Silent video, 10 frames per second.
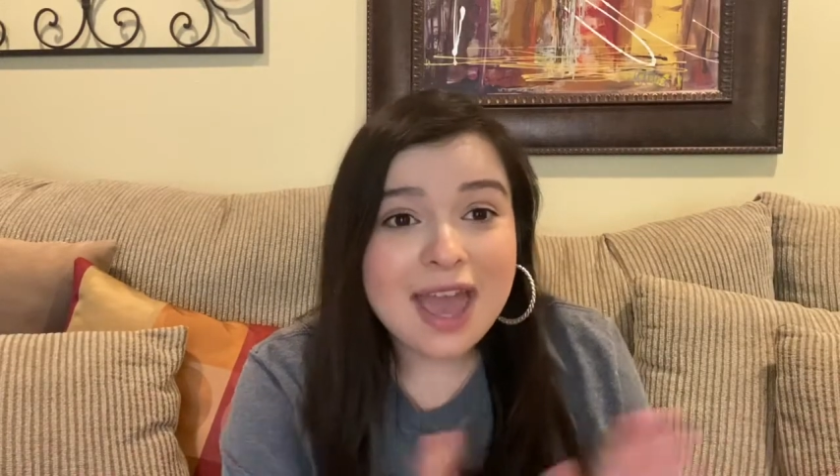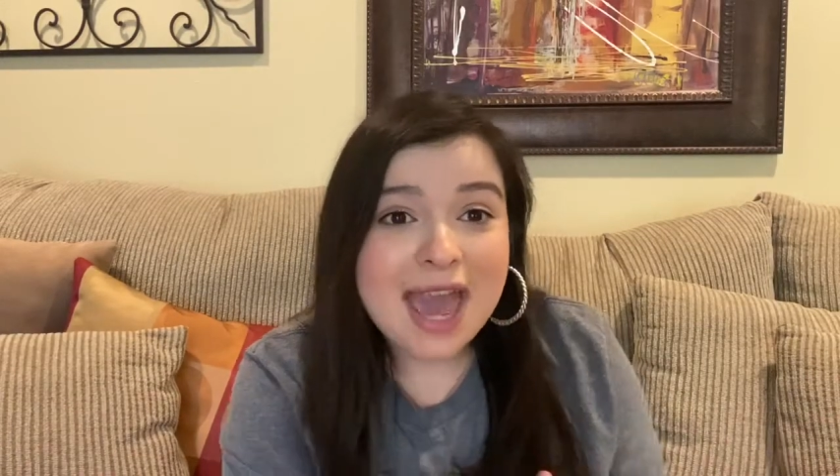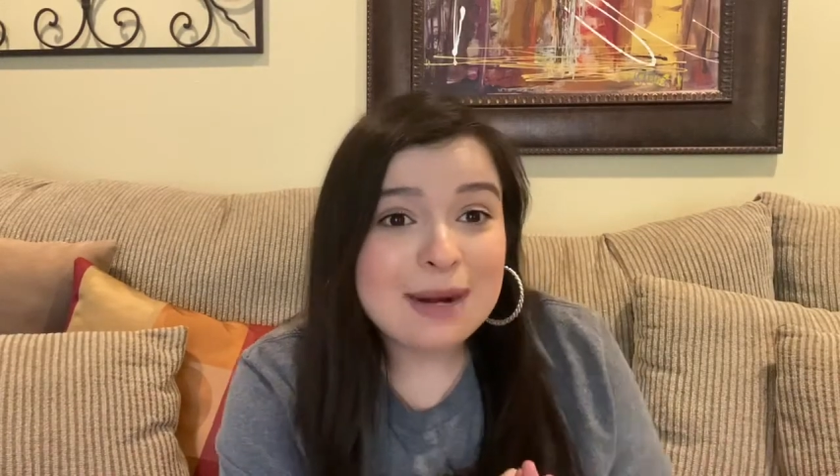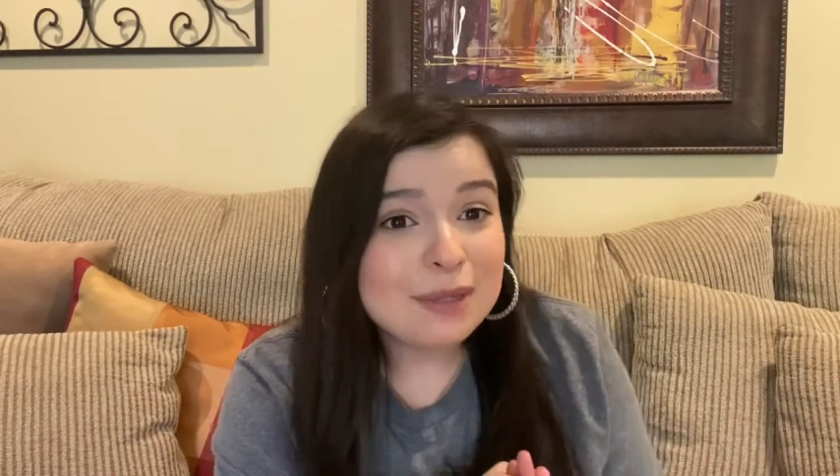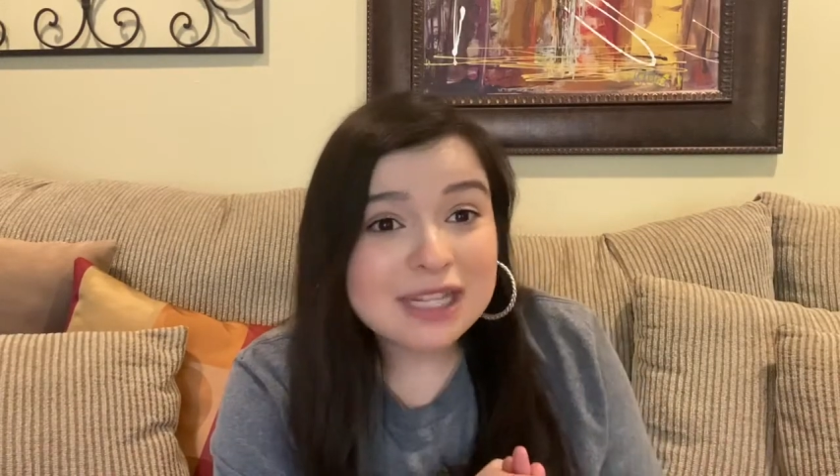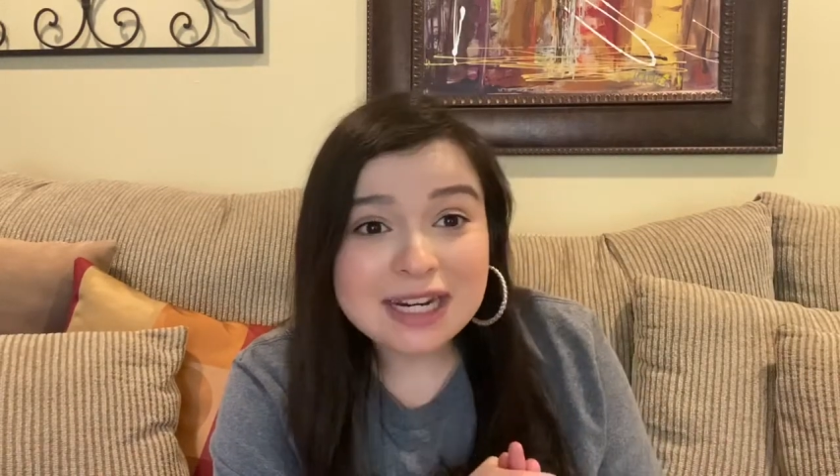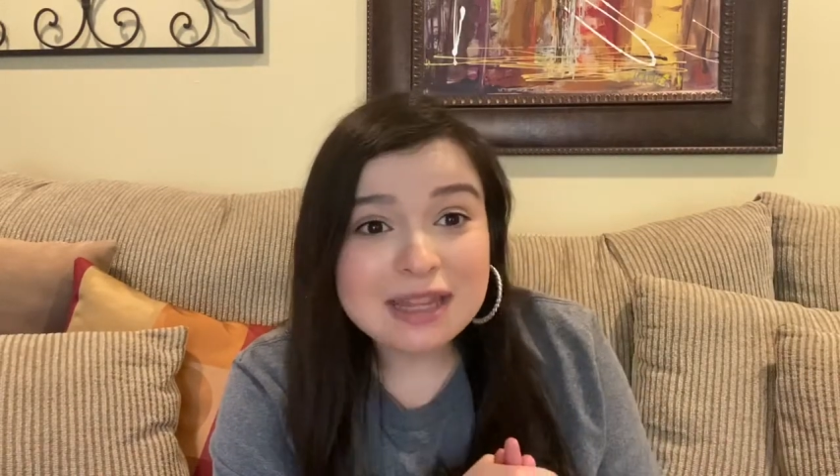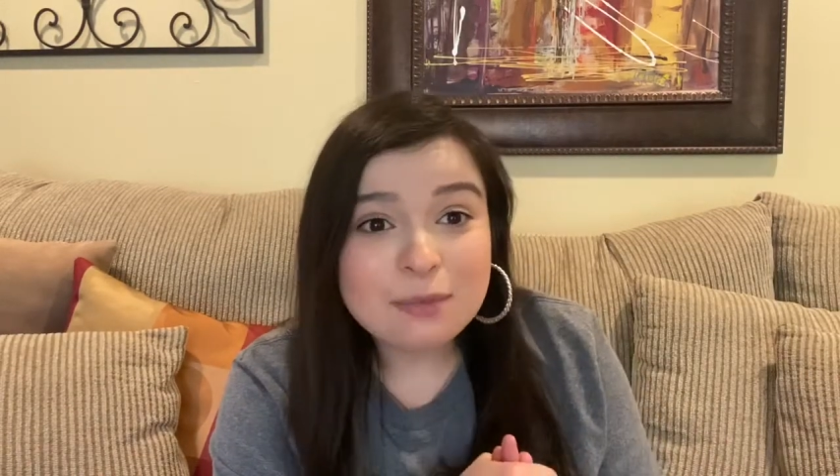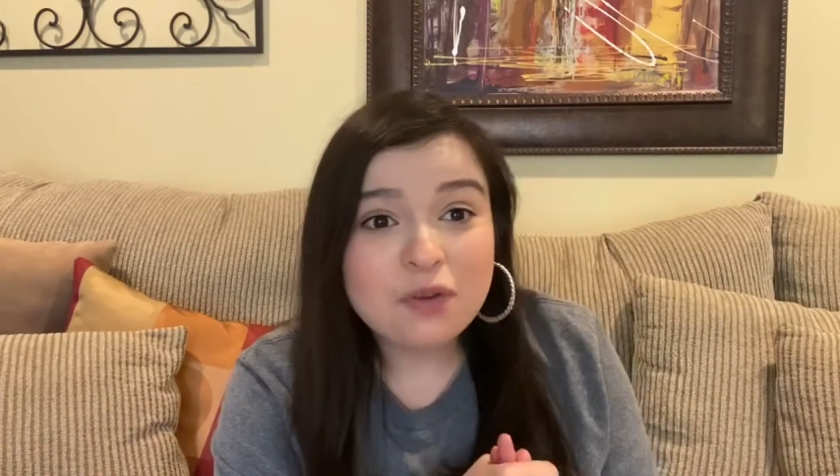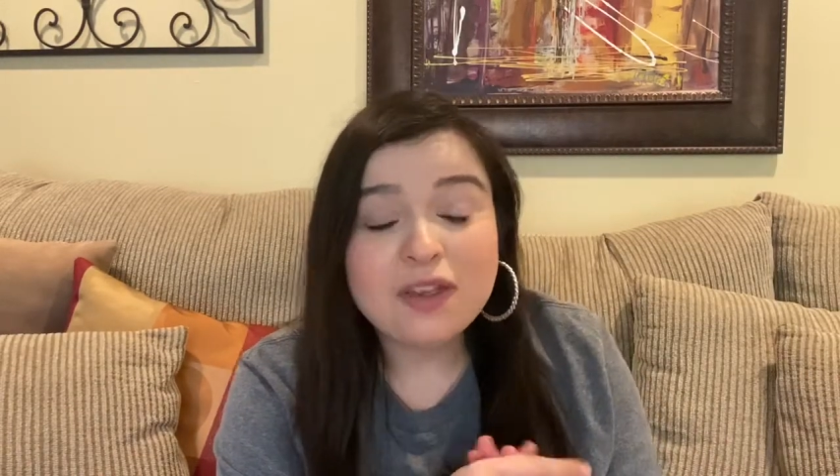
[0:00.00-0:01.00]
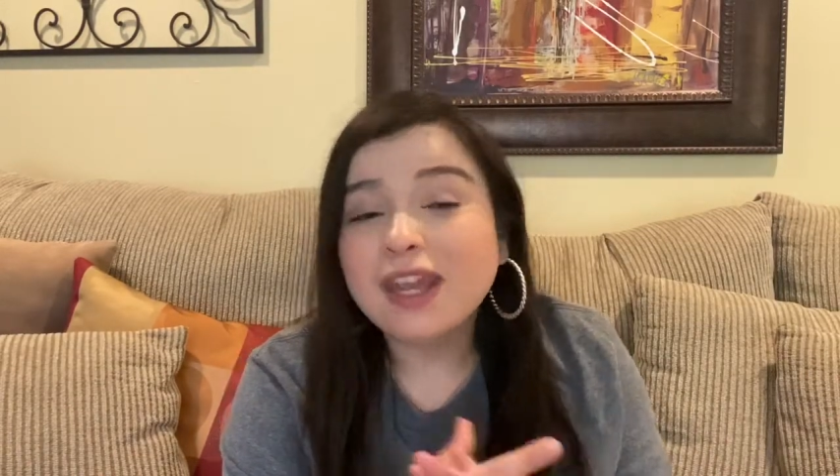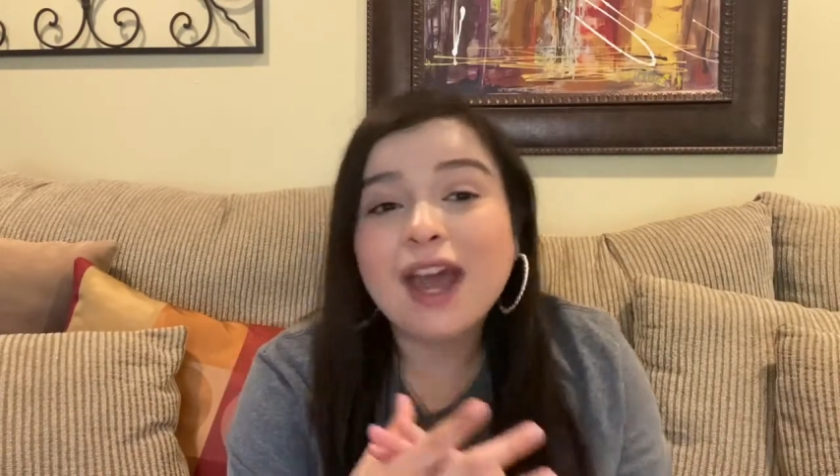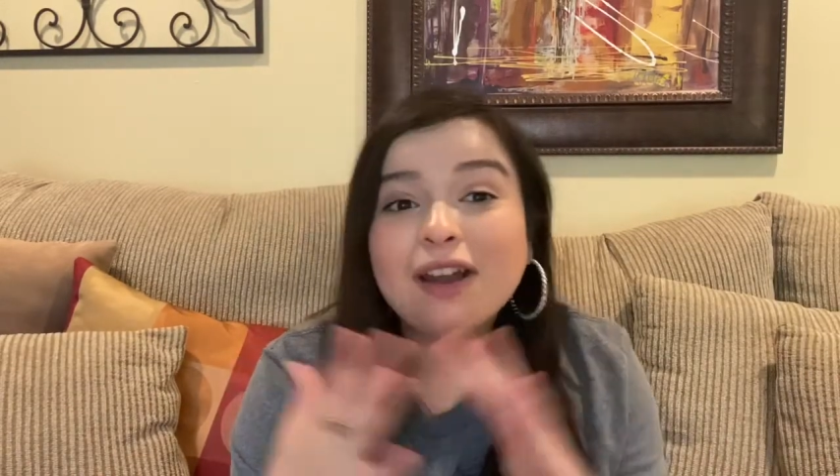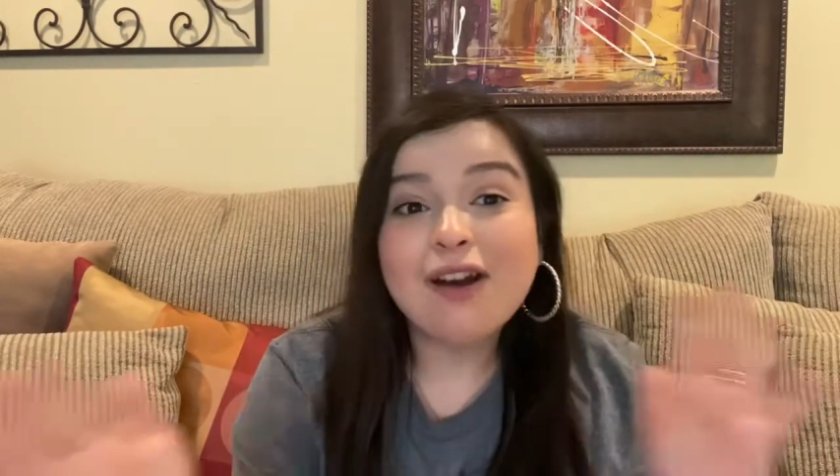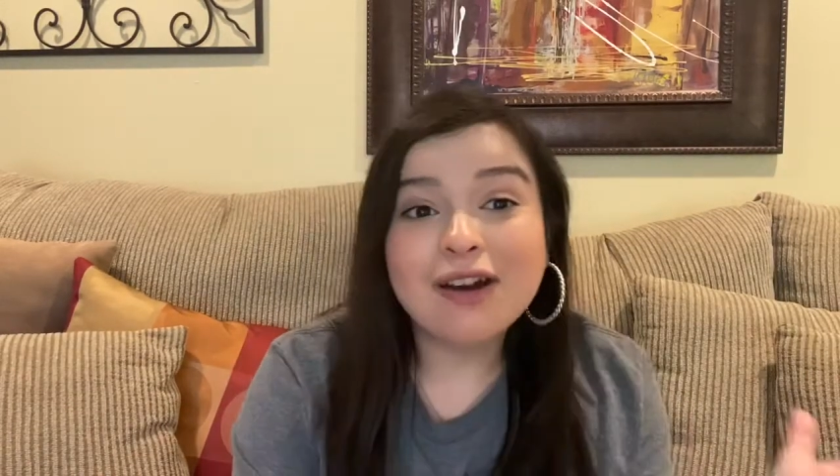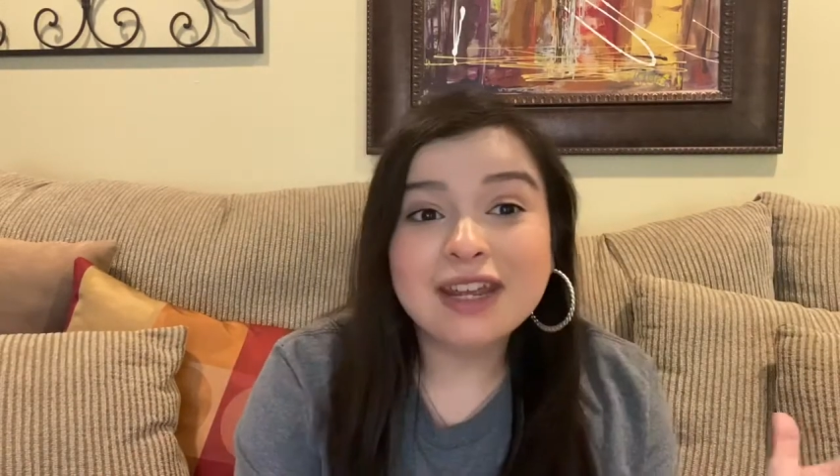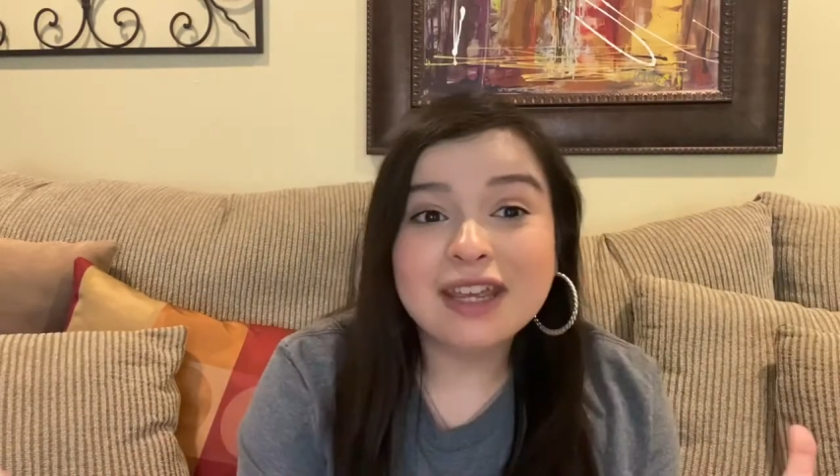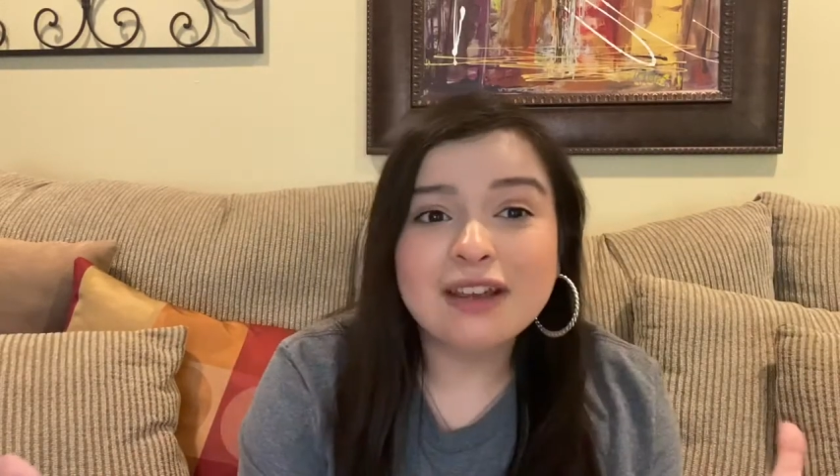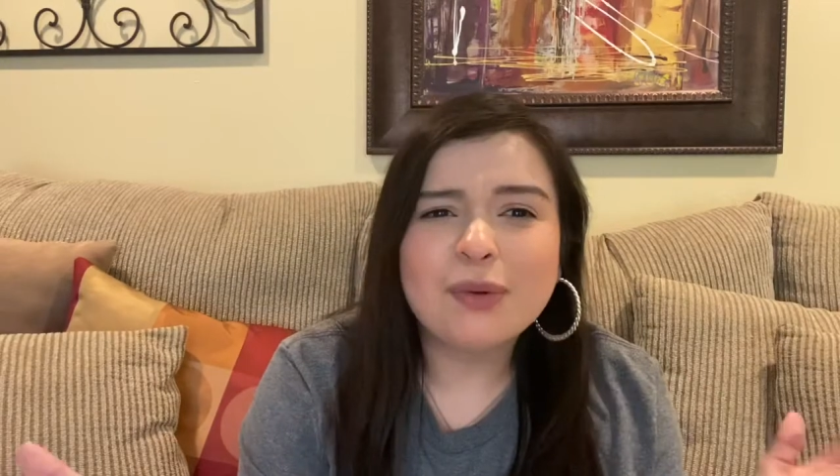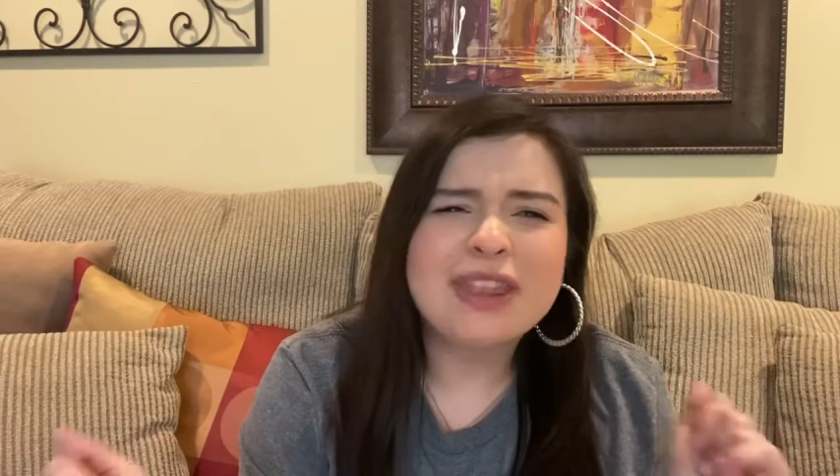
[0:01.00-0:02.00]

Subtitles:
Hannah Montana the movie, iconic.